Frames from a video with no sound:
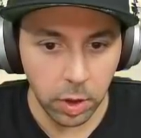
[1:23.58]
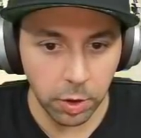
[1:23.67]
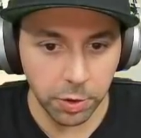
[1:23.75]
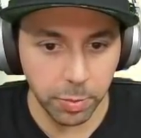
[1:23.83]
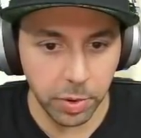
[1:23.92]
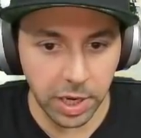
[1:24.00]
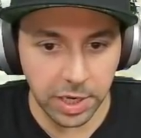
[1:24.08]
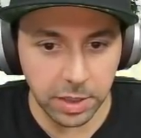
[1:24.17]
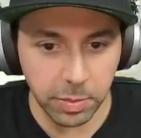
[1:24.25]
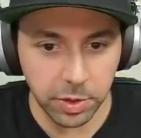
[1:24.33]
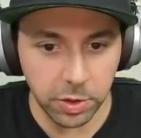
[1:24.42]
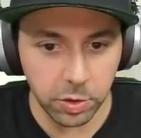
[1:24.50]
Oh, you're blinding
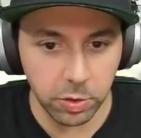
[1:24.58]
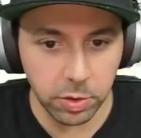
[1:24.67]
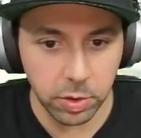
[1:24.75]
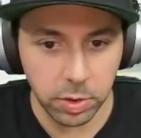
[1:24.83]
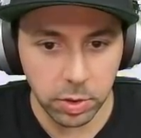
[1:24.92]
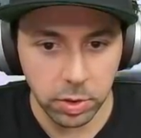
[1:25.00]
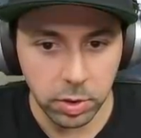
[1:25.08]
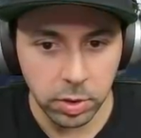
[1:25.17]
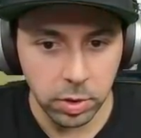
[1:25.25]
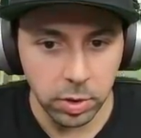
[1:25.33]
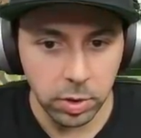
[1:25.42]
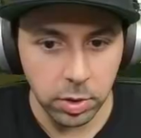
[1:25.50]
me, dude.
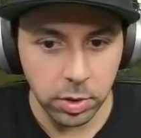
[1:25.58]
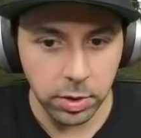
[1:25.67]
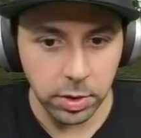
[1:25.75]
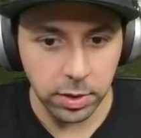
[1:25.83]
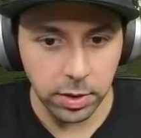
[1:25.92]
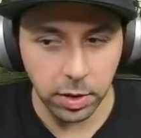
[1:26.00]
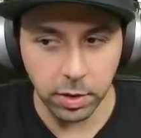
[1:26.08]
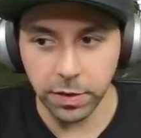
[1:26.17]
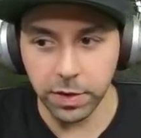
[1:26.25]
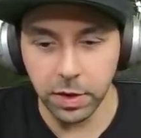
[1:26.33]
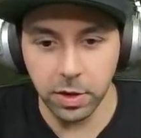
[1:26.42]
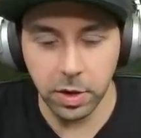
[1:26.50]
Okay,
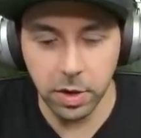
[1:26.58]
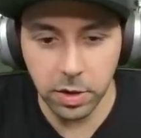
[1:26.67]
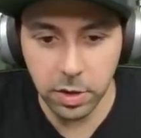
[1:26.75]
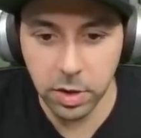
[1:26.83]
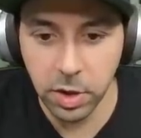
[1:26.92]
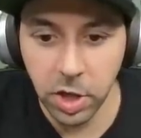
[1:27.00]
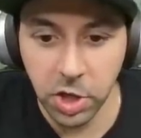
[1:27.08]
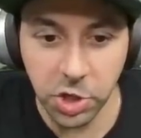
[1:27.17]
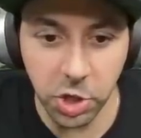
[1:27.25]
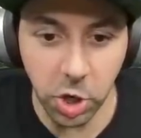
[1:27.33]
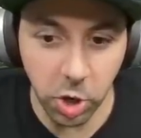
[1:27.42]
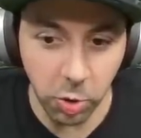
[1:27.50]
thank nice. God.
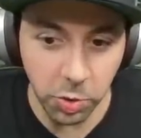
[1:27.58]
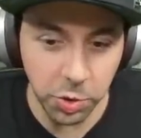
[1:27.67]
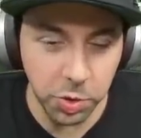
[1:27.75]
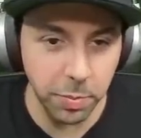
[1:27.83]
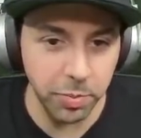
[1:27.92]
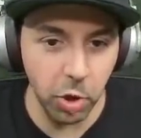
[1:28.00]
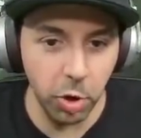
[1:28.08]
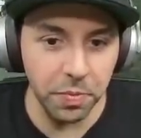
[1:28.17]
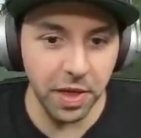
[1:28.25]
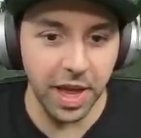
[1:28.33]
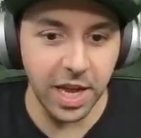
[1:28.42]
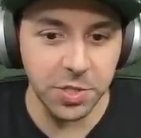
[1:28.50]
Yo, you can blow up
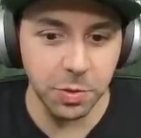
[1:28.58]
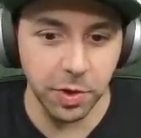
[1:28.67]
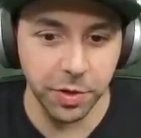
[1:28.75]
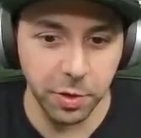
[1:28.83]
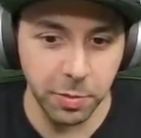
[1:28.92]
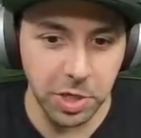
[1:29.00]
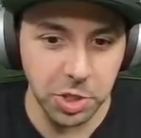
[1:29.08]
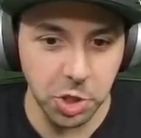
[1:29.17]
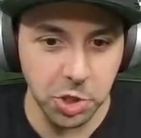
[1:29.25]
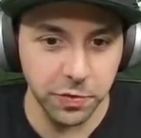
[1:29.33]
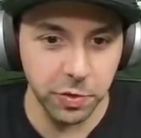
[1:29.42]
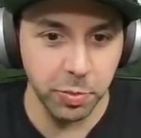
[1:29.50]
the hatch with a thermite
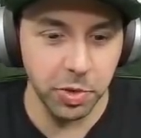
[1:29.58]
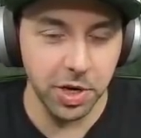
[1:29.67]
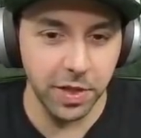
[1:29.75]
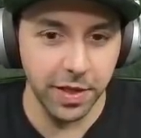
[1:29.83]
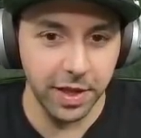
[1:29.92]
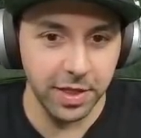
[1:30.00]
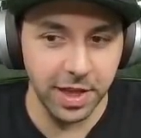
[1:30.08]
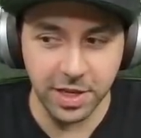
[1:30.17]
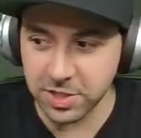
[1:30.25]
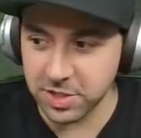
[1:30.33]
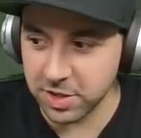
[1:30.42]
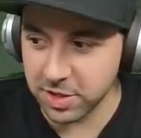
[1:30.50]
charge if you put it like next to